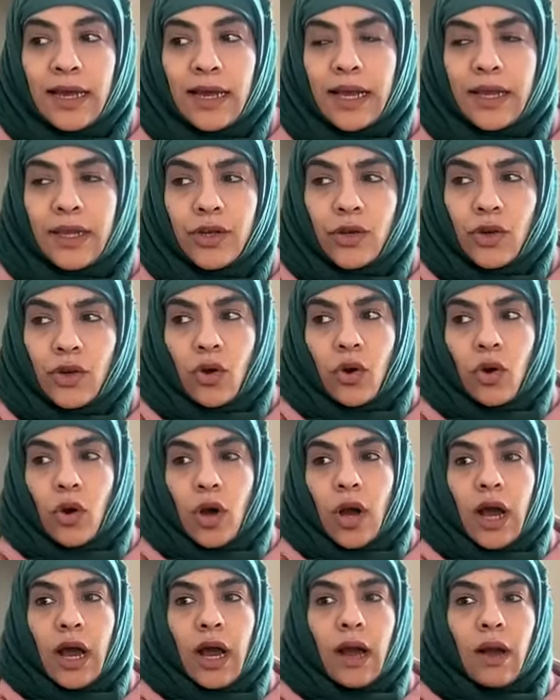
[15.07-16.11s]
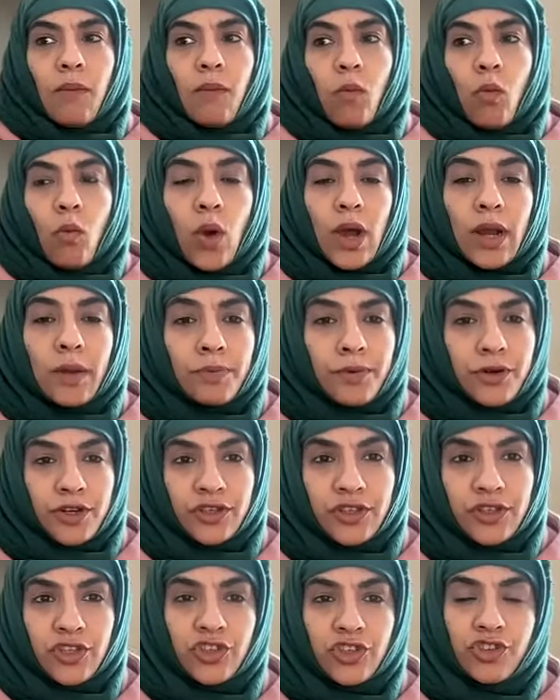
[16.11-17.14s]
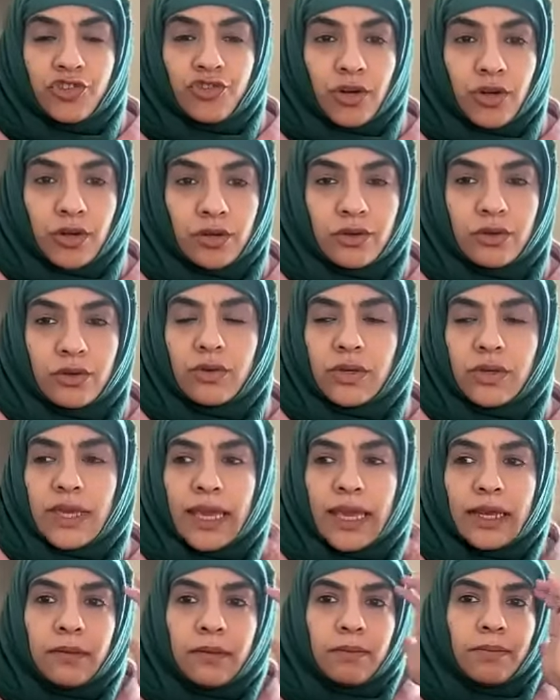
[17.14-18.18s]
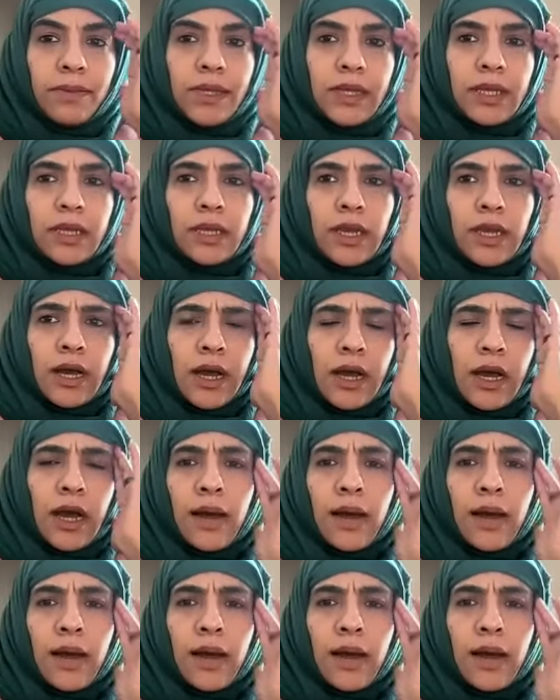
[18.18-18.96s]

I know one person's struggle can be